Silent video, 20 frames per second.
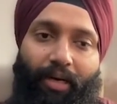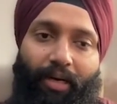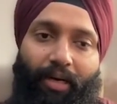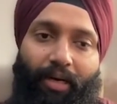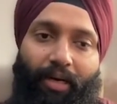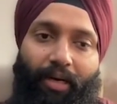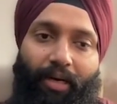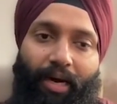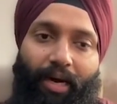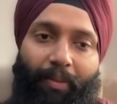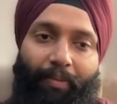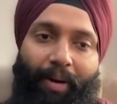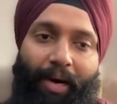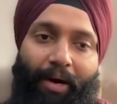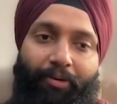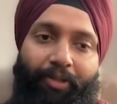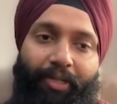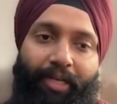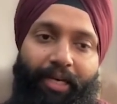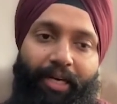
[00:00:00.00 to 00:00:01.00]

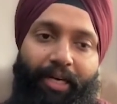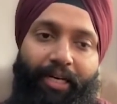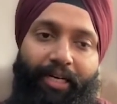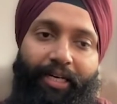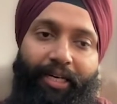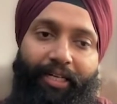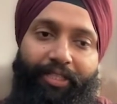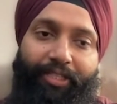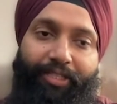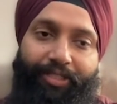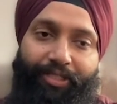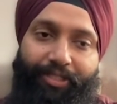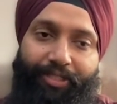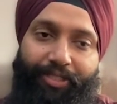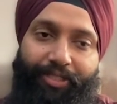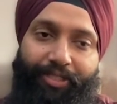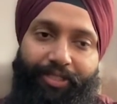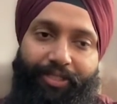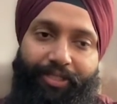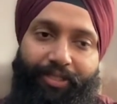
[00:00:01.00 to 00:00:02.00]
about their
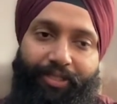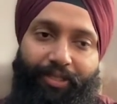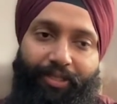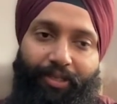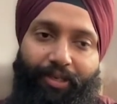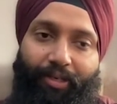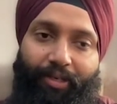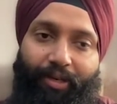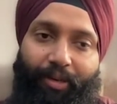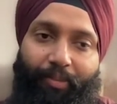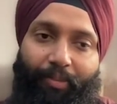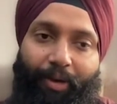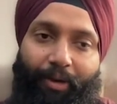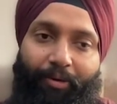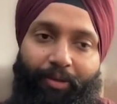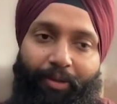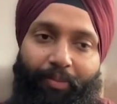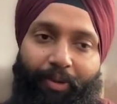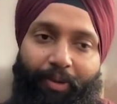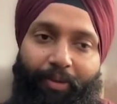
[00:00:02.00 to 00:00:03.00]
intentions or about
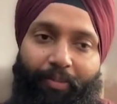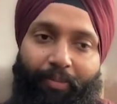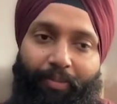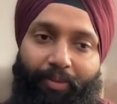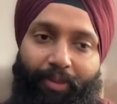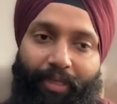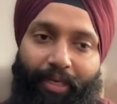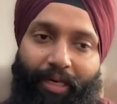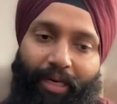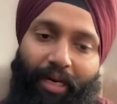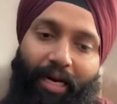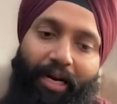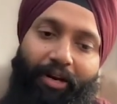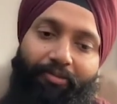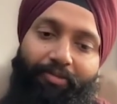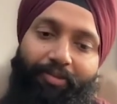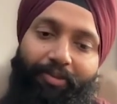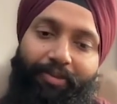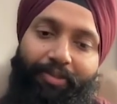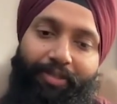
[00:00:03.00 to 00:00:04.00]
the kind of
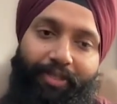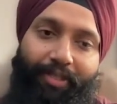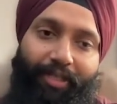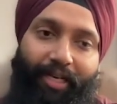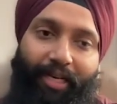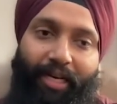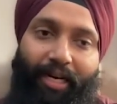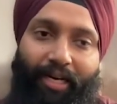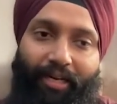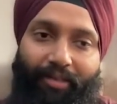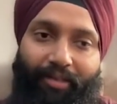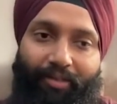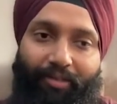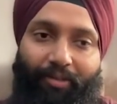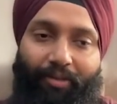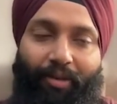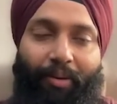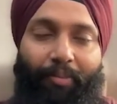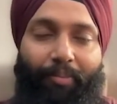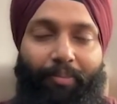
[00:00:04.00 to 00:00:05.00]
person they are.
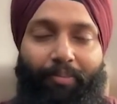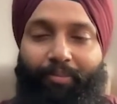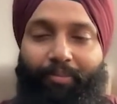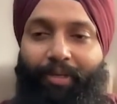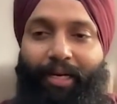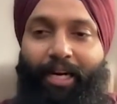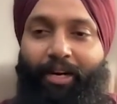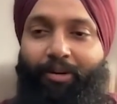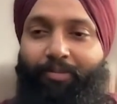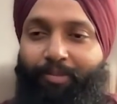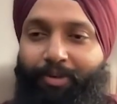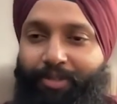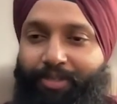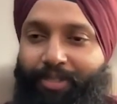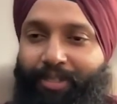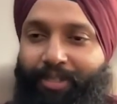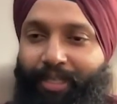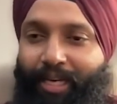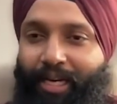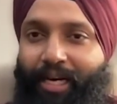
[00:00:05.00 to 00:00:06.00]
A kind of person
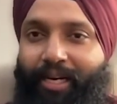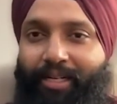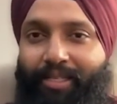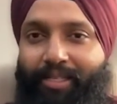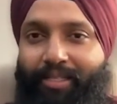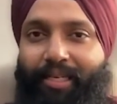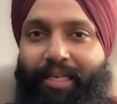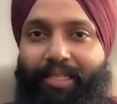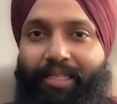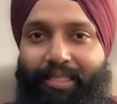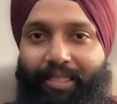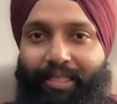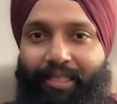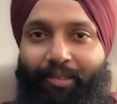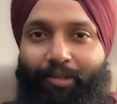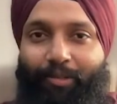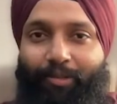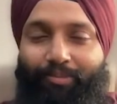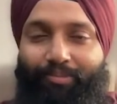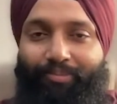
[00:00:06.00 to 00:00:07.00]
they are is
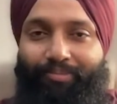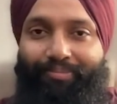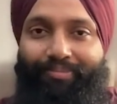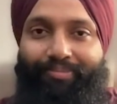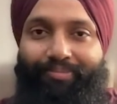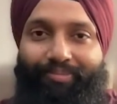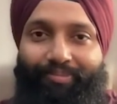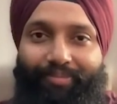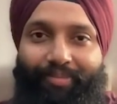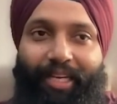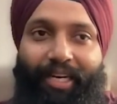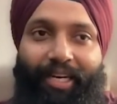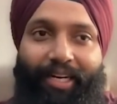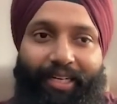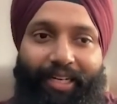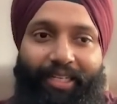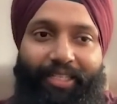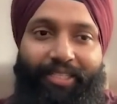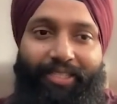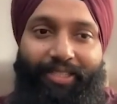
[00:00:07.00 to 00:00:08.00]
essentially their
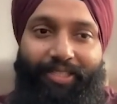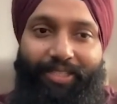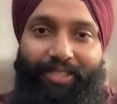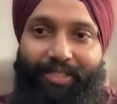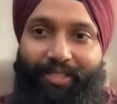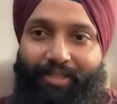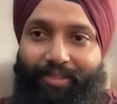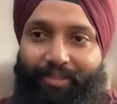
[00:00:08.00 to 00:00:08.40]
intentions.